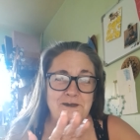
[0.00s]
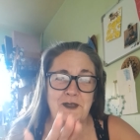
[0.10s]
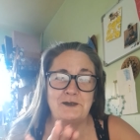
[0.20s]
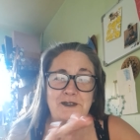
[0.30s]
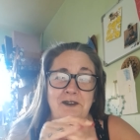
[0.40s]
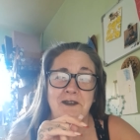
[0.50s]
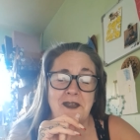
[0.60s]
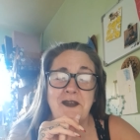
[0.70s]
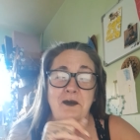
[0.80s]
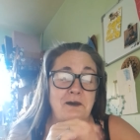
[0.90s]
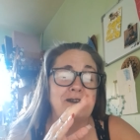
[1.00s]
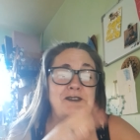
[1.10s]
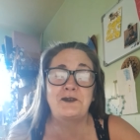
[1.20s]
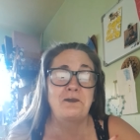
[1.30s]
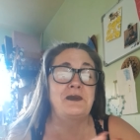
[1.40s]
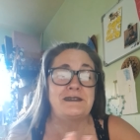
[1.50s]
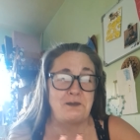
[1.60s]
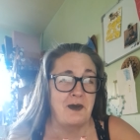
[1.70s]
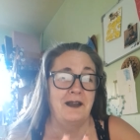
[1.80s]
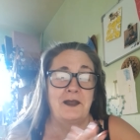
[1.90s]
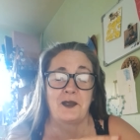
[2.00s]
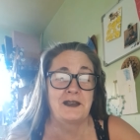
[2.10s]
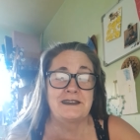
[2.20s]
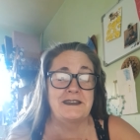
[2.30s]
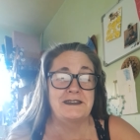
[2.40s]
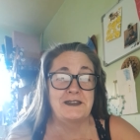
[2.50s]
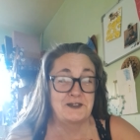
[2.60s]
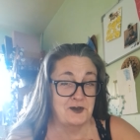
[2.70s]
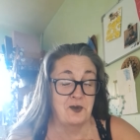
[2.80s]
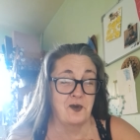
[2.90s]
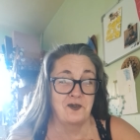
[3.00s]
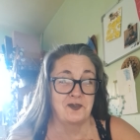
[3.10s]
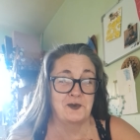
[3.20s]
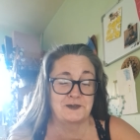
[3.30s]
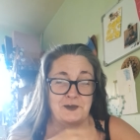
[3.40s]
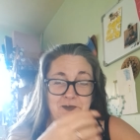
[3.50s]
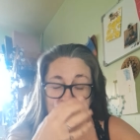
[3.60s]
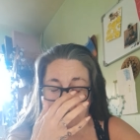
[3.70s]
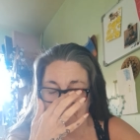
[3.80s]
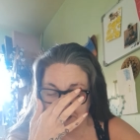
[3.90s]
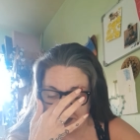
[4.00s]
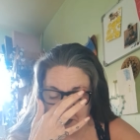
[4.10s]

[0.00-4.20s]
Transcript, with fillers: so sorry. I know I shouldn't be smiling because this is an awful subject.